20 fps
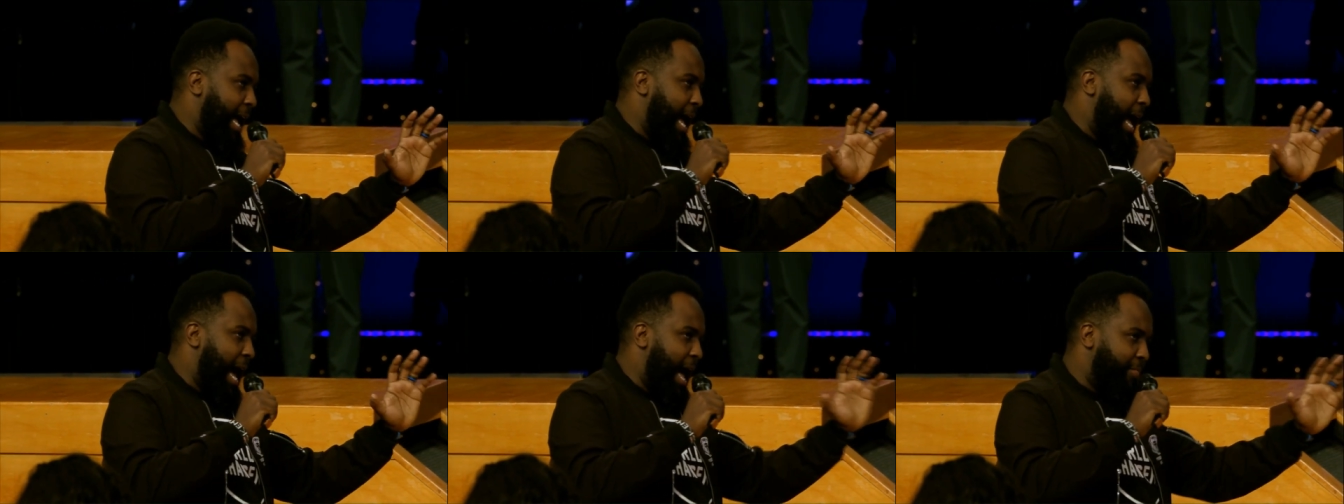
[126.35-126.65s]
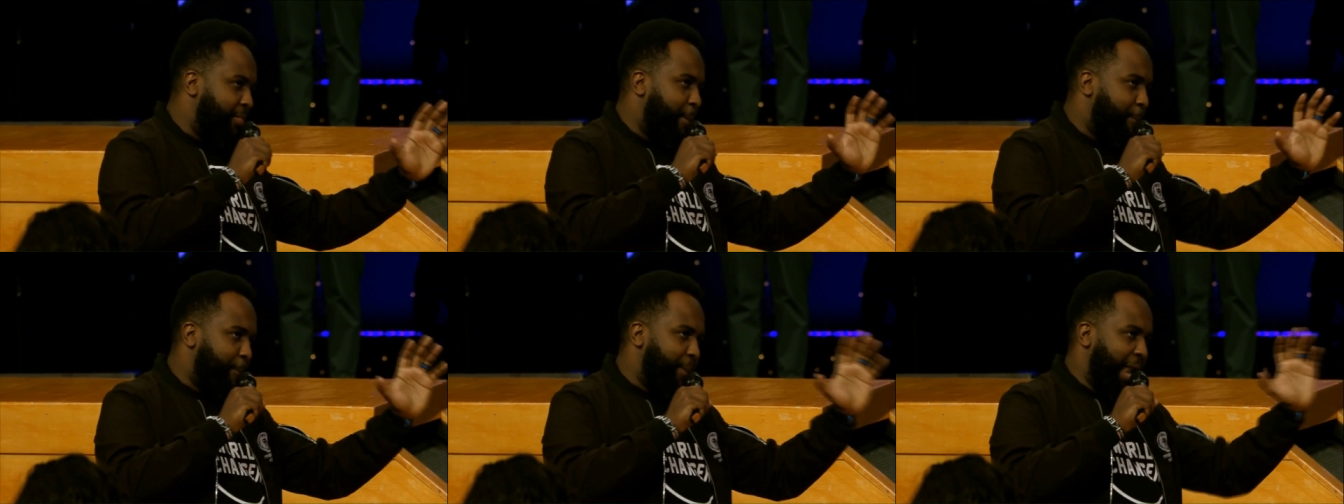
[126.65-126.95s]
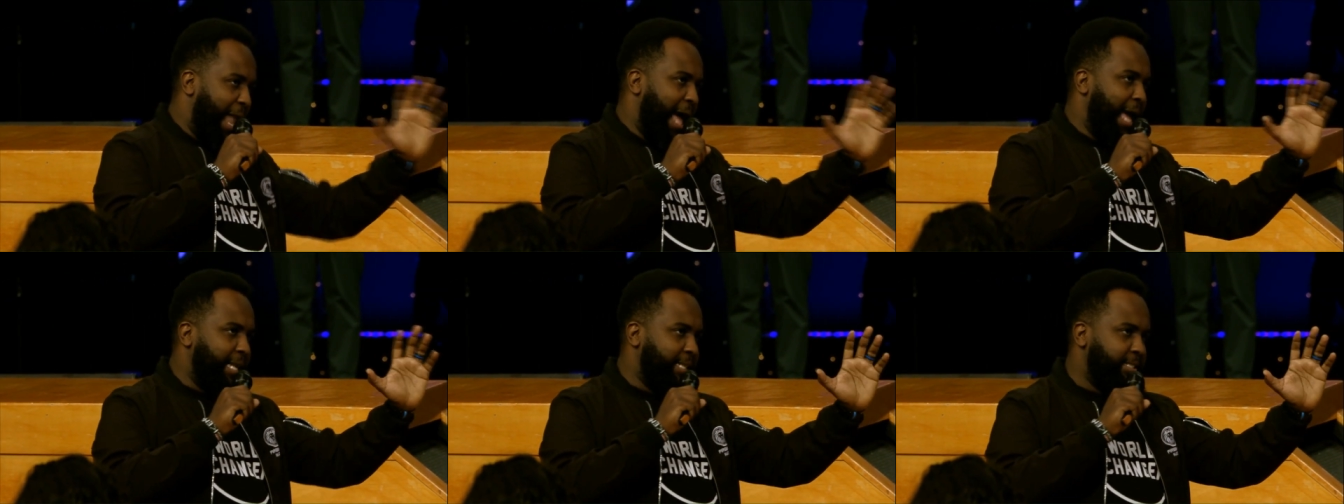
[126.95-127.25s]
are the
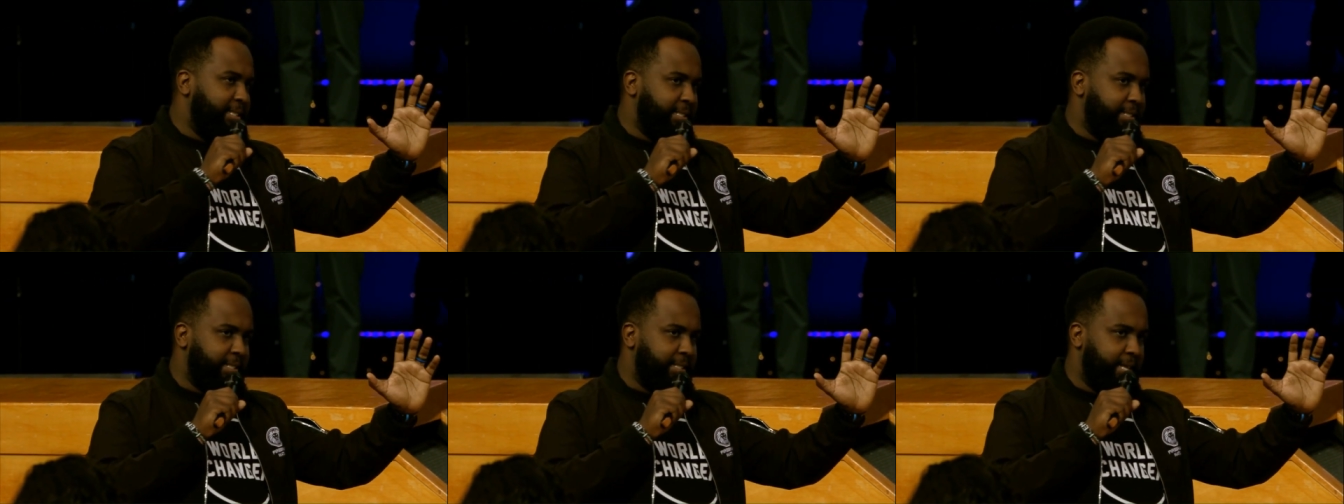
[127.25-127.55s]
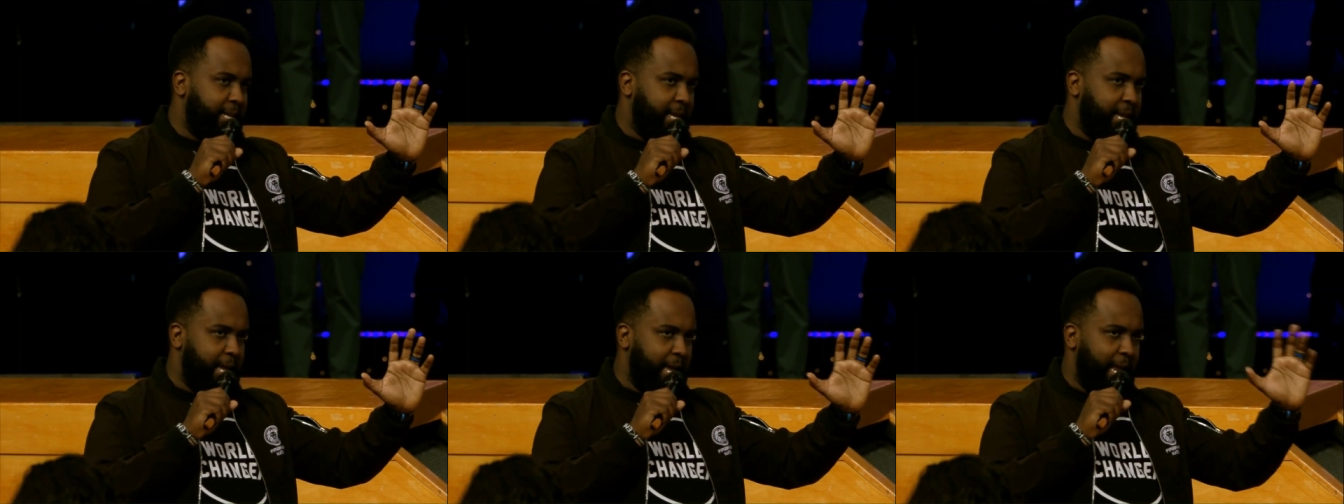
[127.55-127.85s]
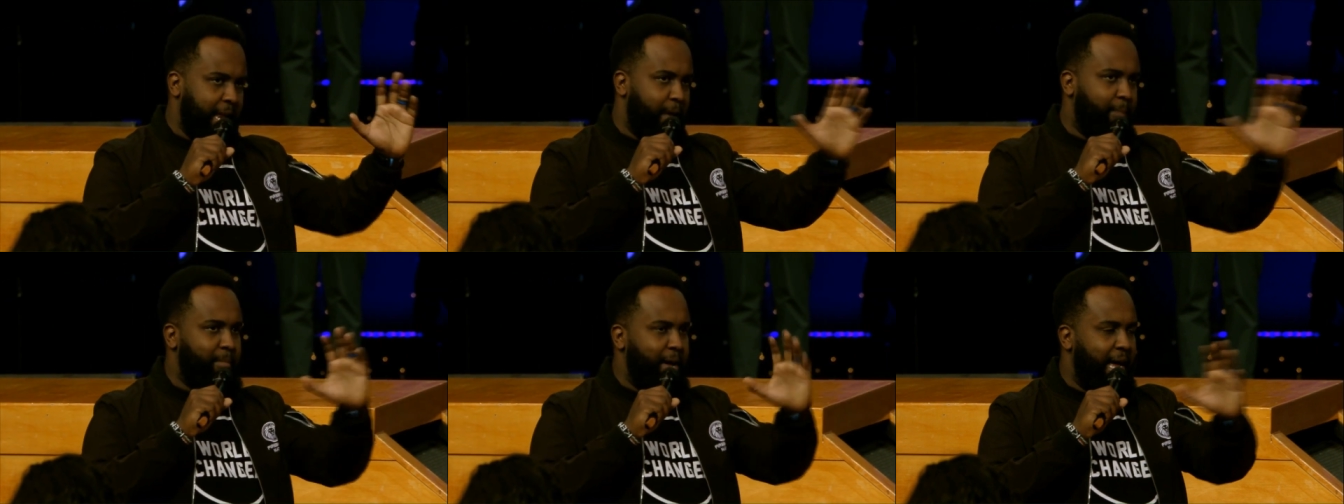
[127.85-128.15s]
plans
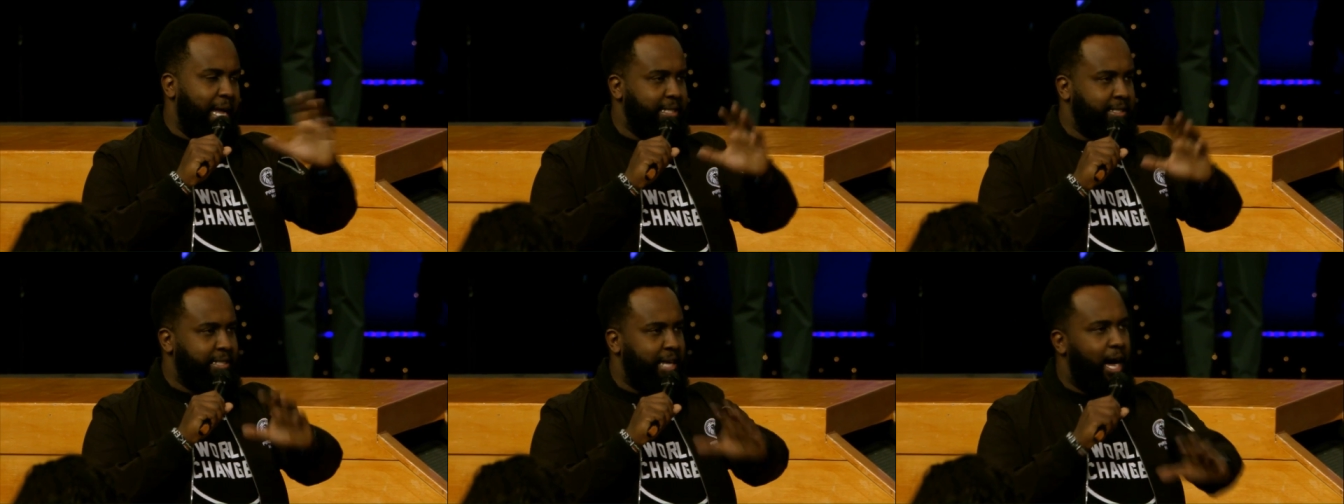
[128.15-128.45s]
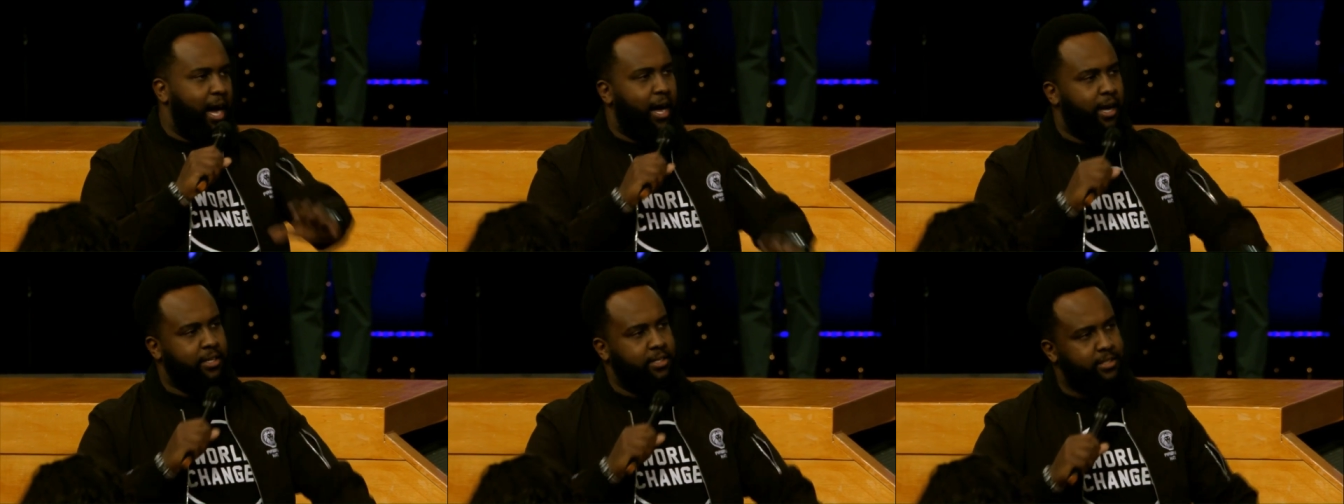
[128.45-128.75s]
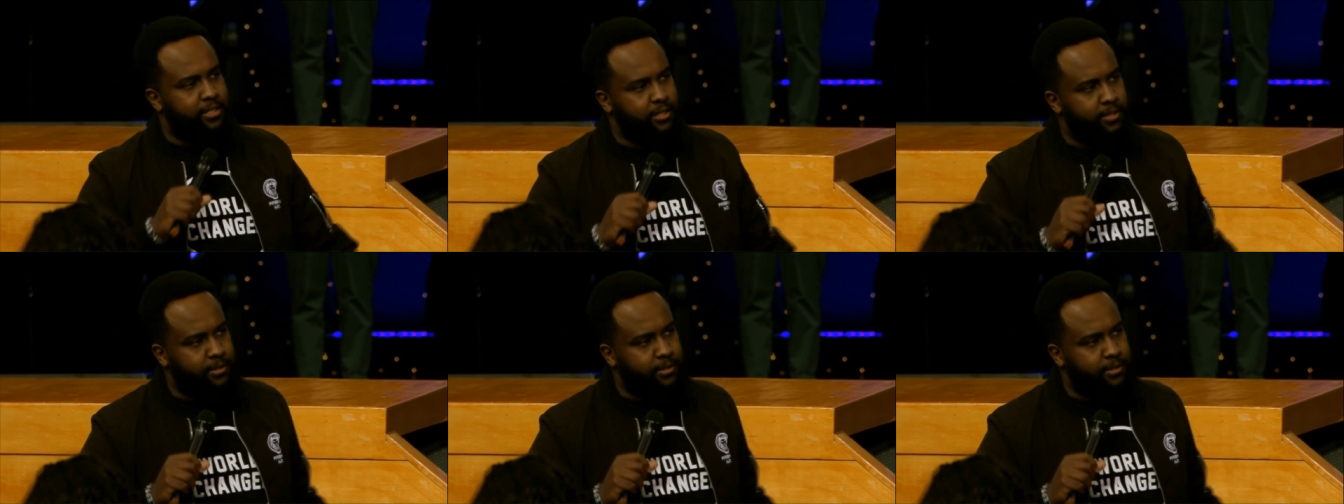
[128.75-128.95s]
in a man's heart.